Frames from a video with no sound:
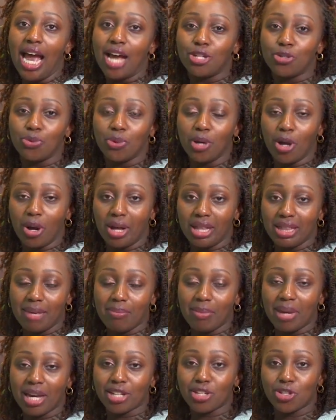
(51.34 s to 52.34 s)
do we call
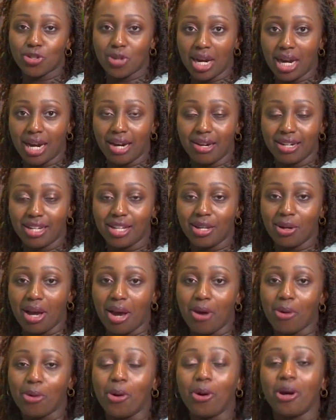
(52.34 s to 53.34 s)
them
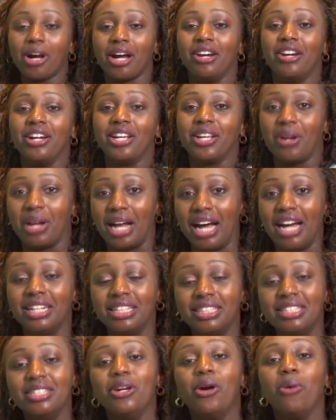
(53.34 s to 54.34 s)
extracurricular or
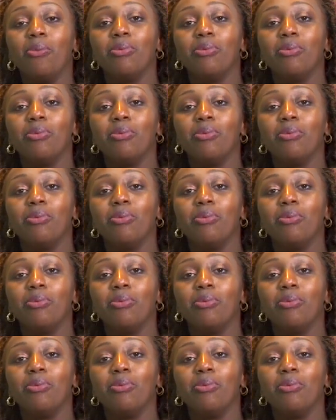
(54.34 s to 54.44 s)
co-curricular?